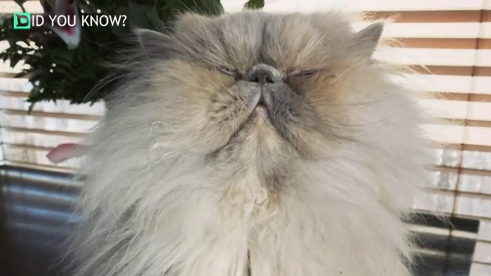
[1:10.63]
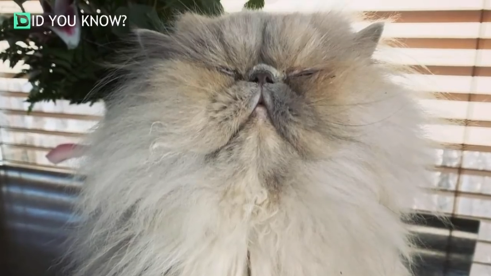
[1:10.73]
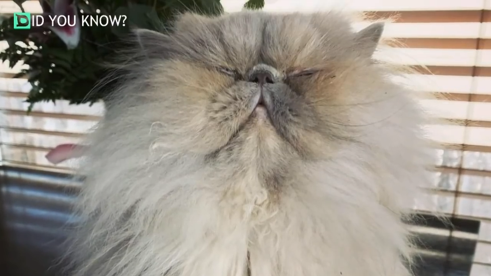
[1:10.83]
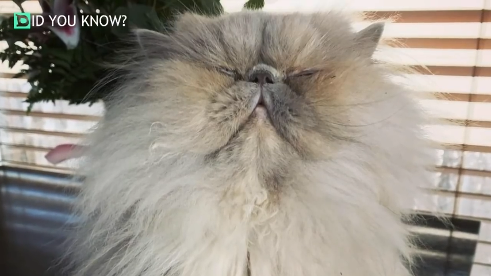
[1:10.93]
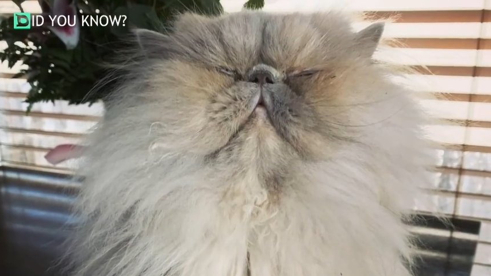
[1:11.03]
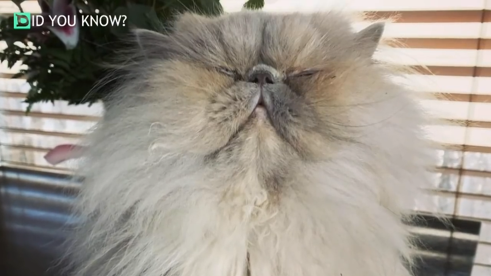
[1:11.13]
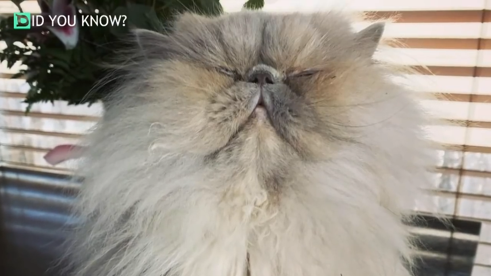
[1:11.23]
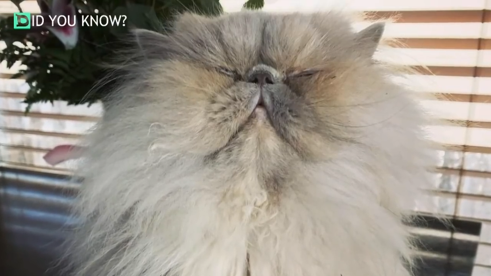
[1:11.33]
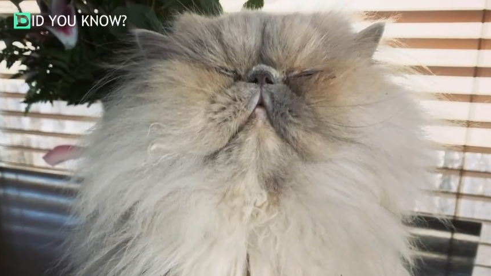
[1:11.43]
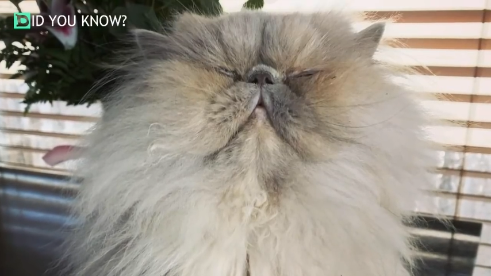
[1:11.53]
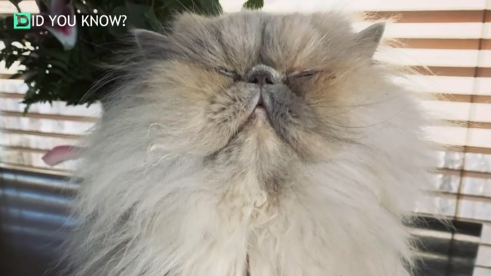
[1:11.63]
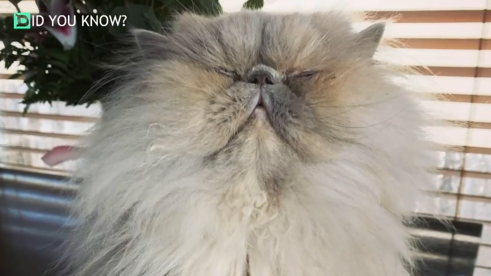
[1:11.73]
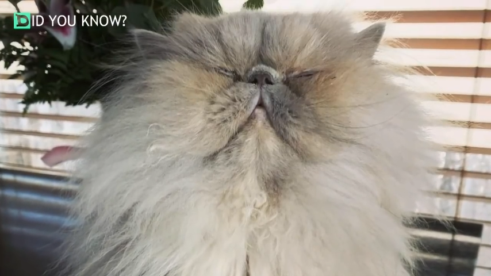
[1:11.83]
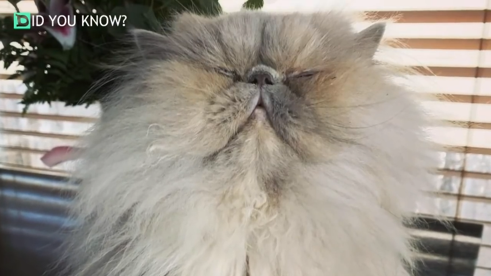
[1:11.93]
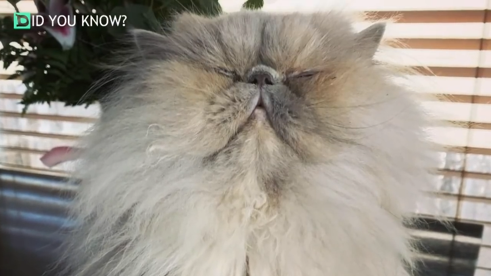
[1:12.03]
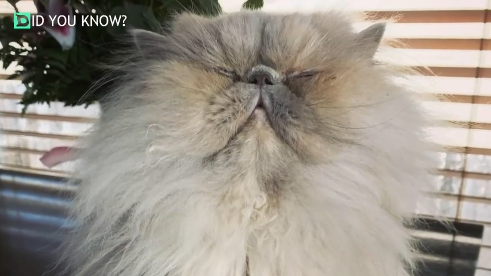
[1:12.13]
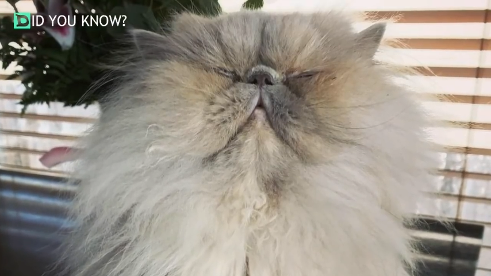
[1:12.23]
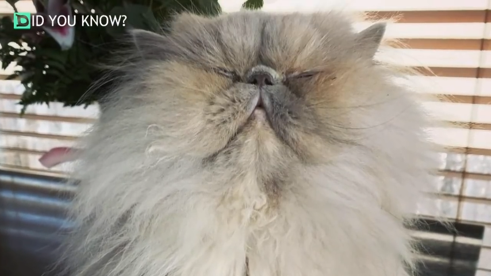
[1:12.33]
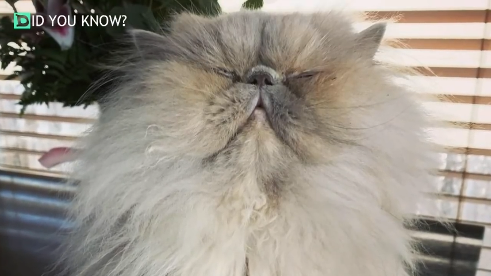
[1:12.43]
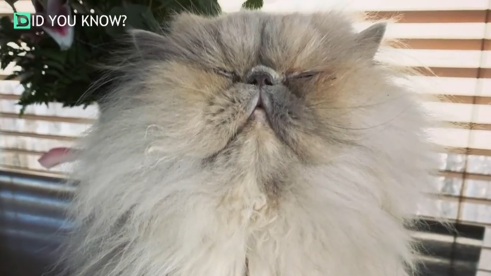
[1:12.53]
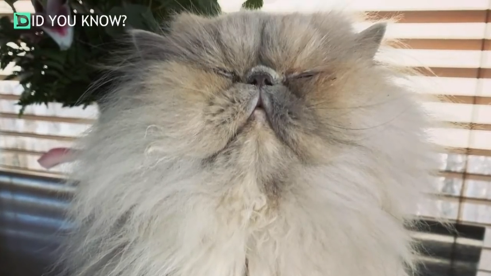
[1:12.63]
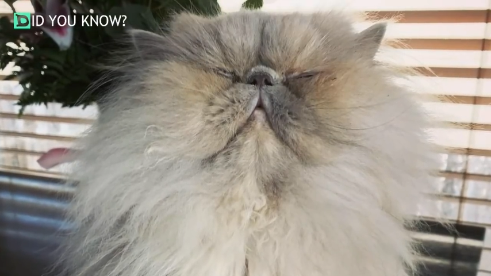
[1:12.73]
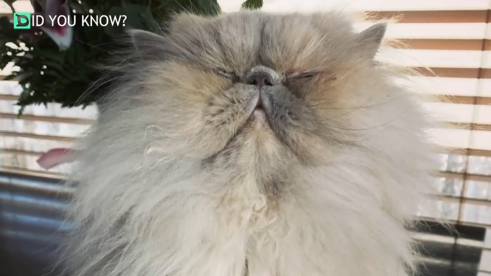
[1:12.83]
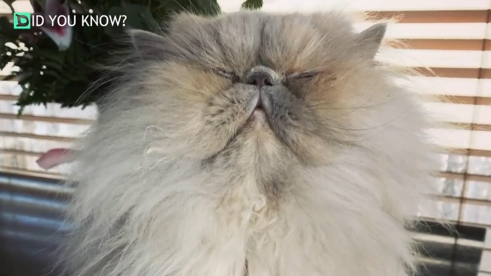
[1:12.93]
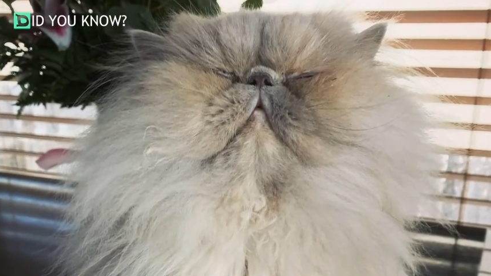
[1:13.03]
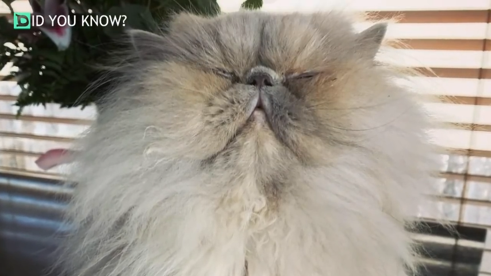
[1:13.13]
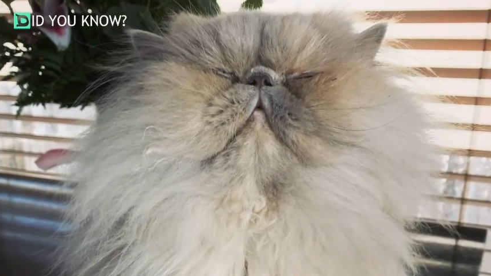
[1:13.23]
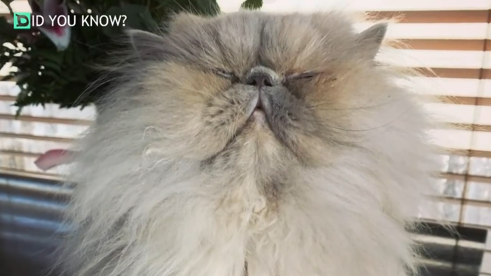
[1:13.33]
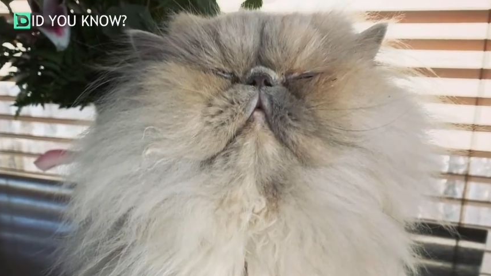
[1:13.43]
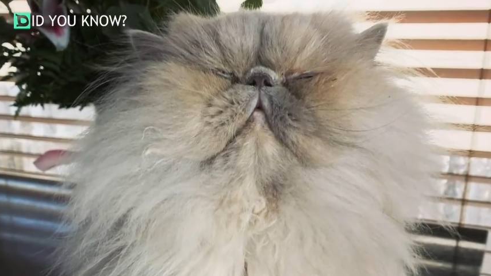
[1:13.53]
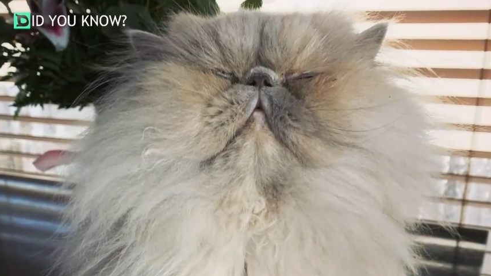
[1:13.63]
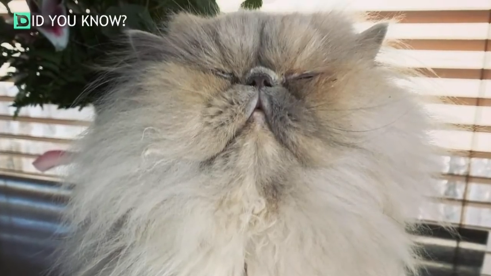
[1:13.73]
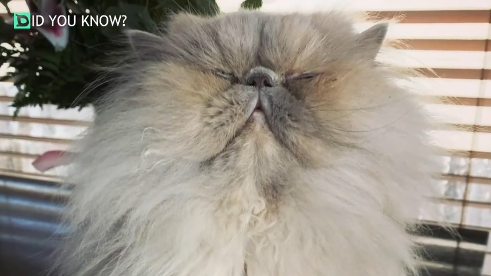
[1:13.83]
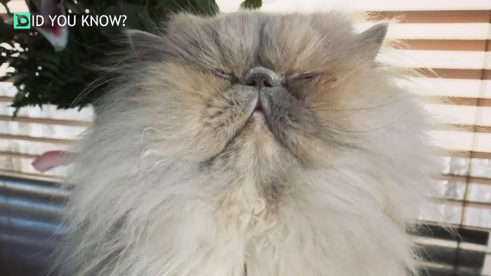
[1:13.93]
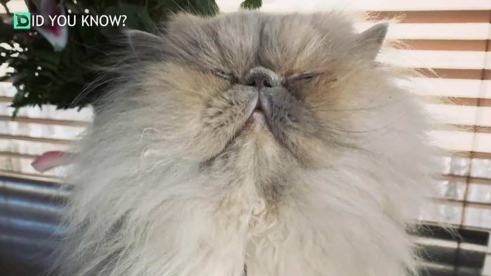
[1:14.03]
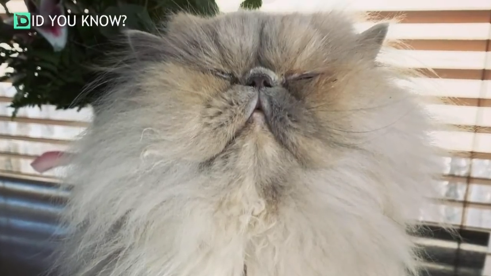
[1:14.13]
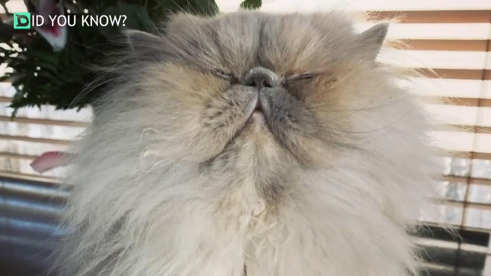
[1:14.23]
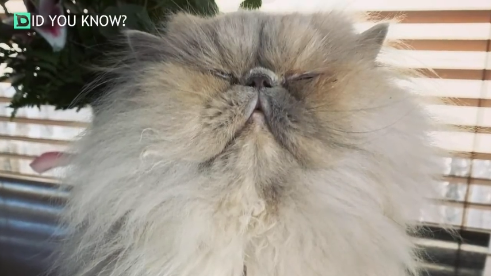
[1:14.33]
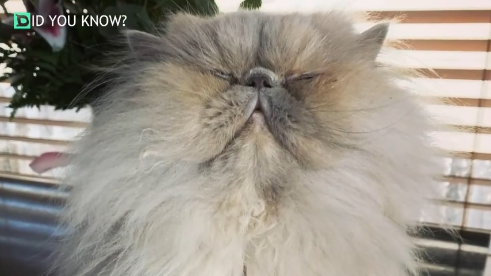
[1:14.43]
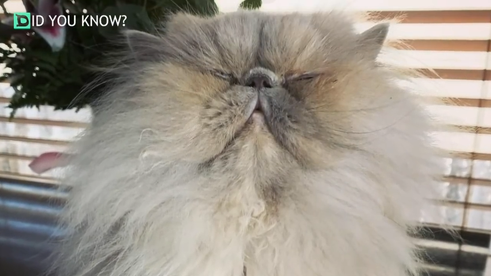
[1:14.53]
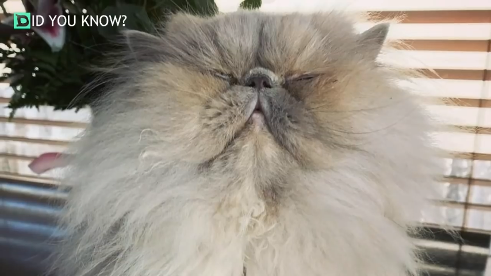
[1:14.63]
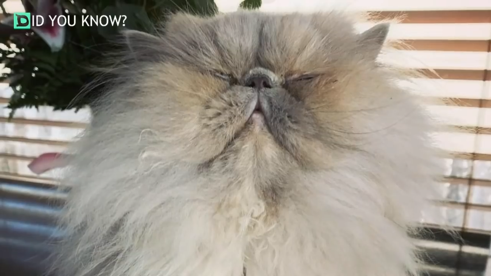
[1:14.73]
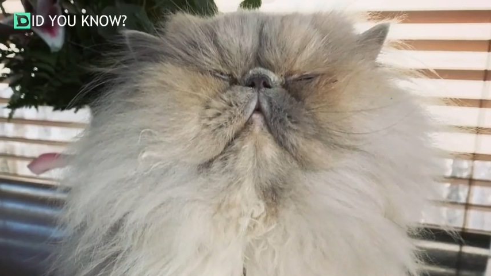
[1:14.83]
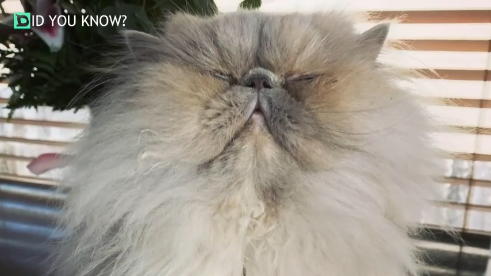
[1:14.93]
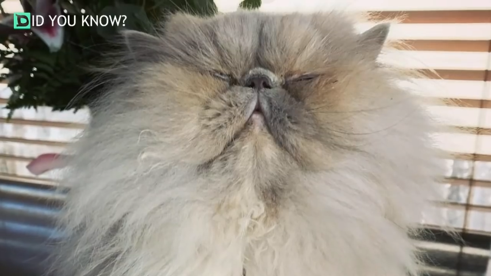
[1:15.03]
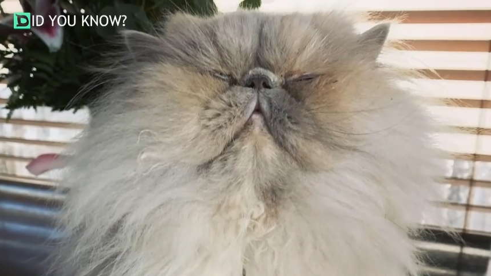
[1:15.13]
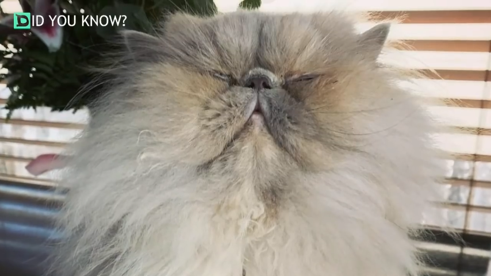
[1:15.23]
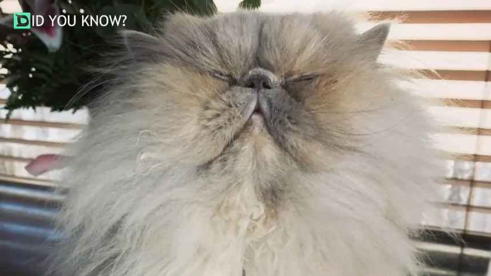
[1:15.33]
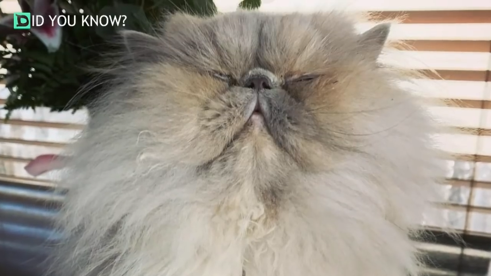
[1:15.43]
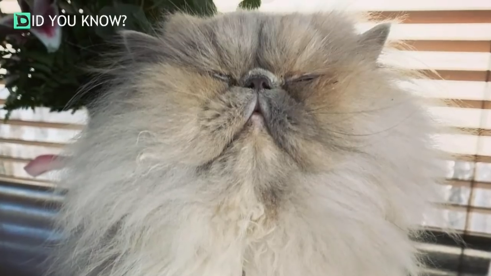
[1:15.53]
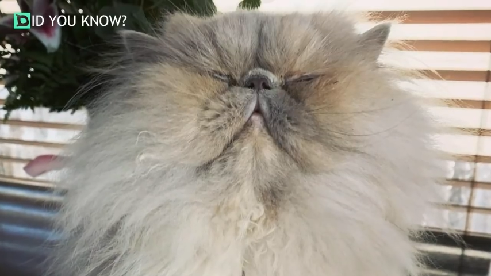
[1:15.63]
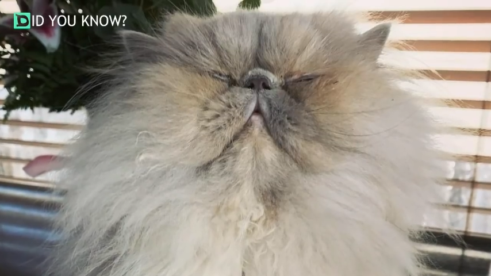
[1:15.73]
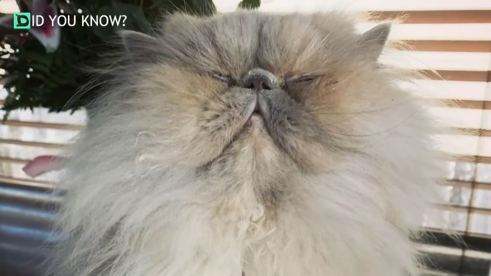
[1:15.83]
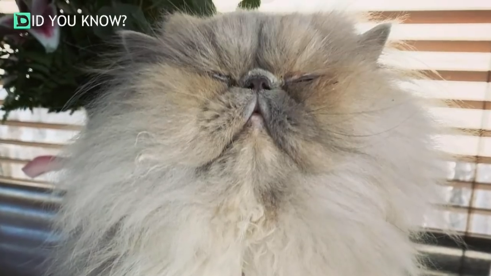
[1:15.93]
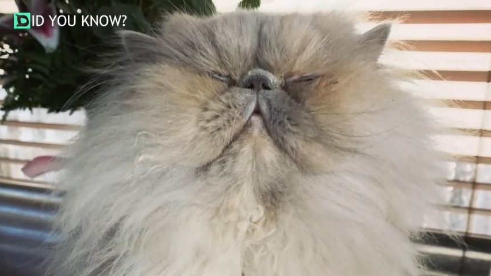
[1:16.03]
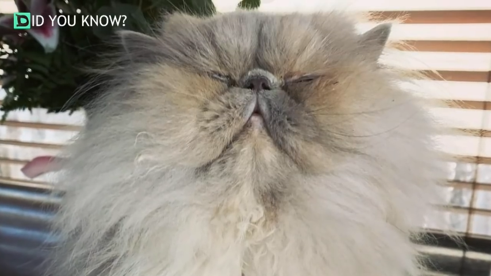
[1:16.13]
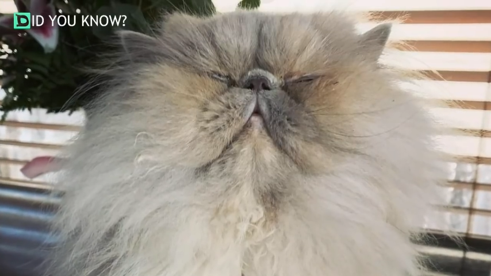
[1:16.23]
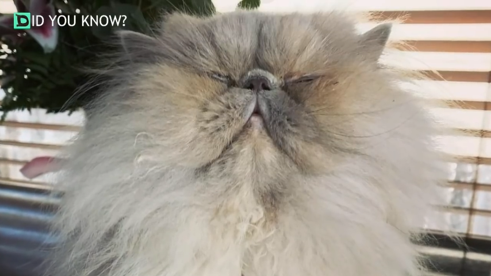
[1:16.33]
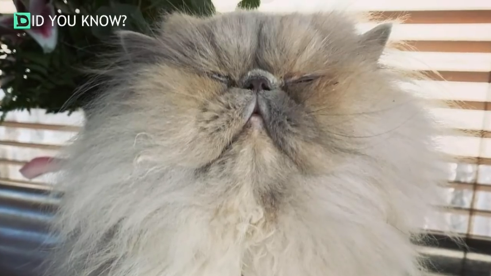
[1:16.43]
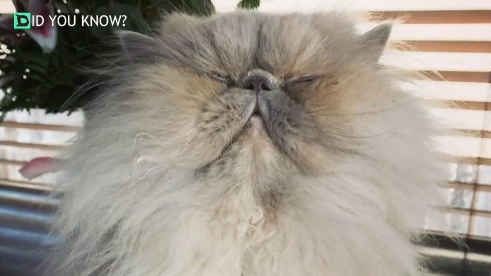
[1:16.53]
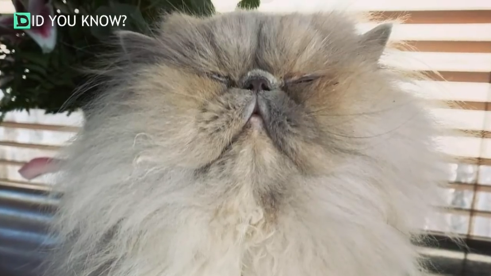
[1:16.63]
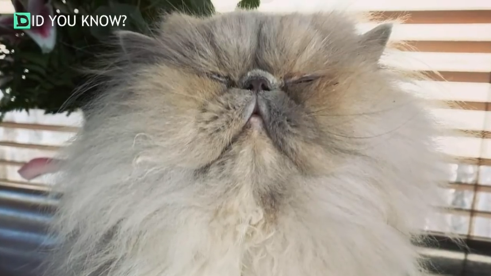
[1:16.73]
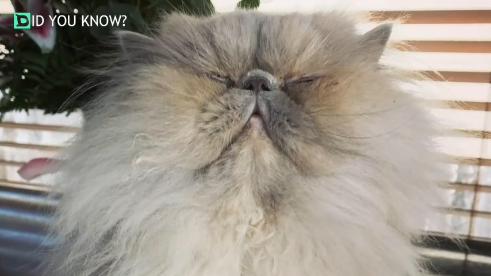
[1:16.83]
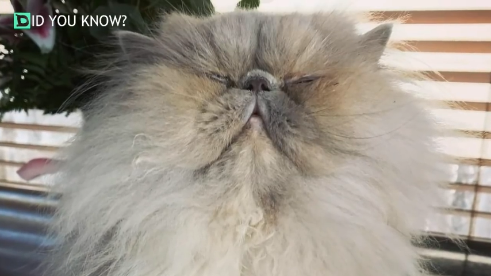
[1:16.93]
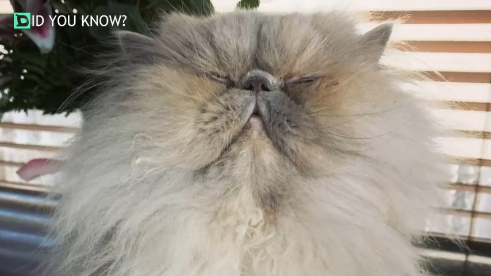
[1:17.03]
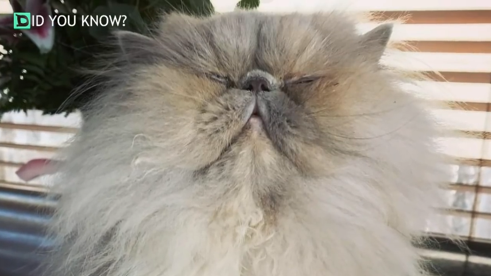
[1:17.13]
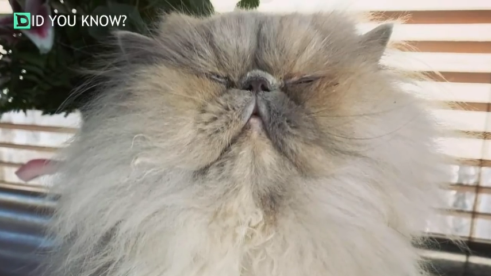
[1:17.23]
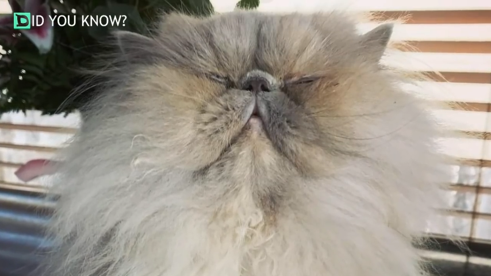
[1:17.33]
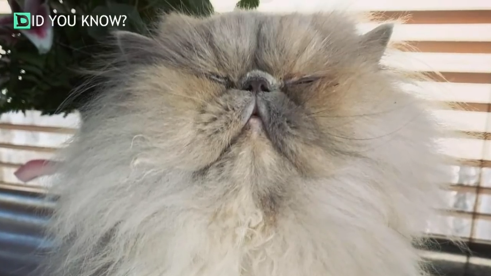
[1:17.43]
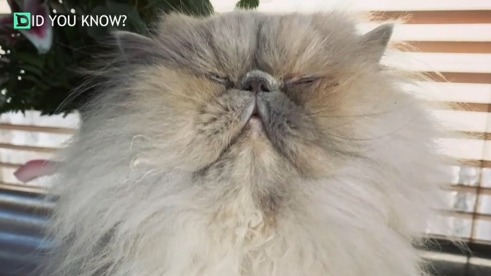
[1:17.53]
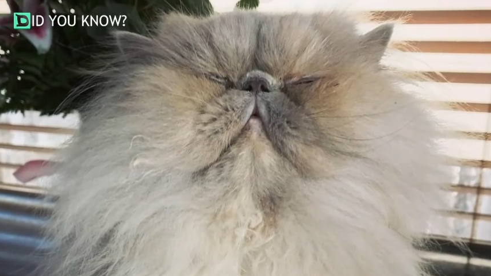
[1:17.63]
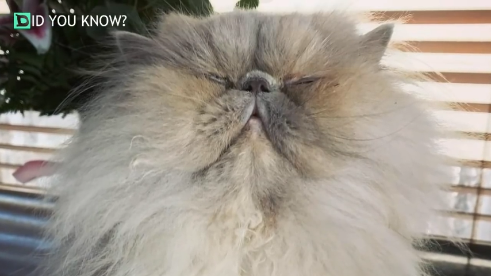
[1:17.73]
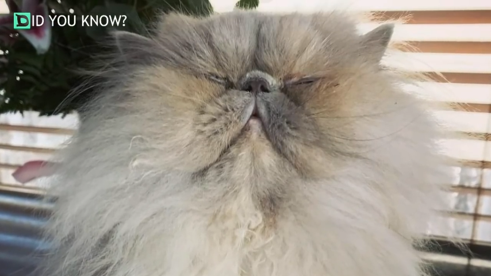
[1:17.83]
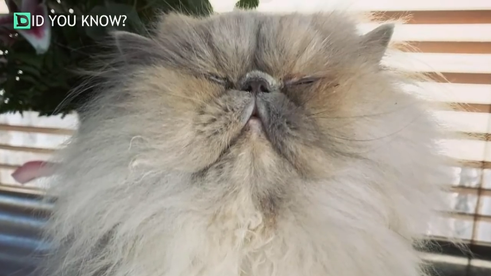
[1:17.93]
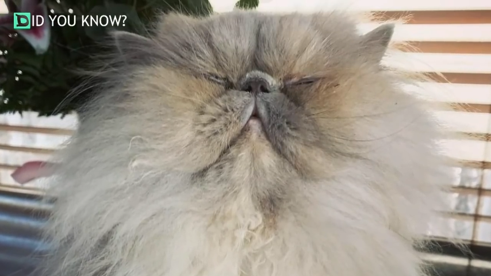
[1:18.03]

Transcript: Nobody's mouth can be seen.